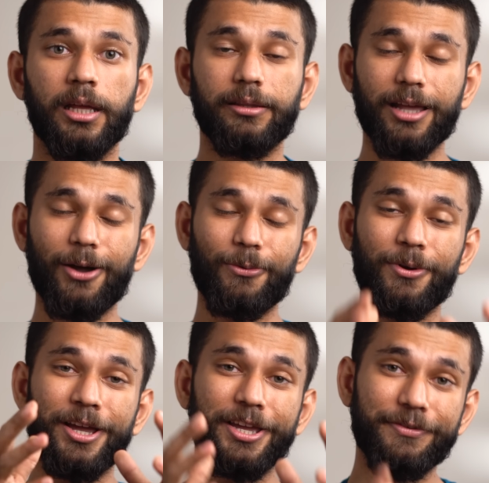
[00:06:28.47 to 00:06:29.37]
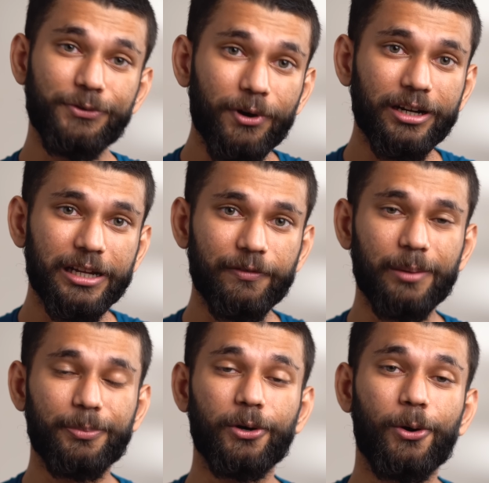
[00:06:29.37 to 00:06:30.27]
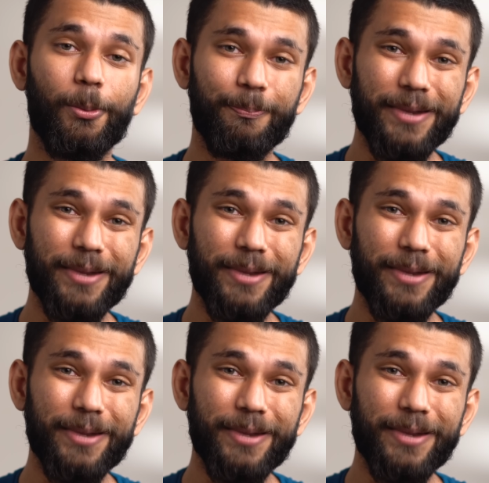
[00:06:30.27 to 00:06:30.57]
Now, if you're a developer or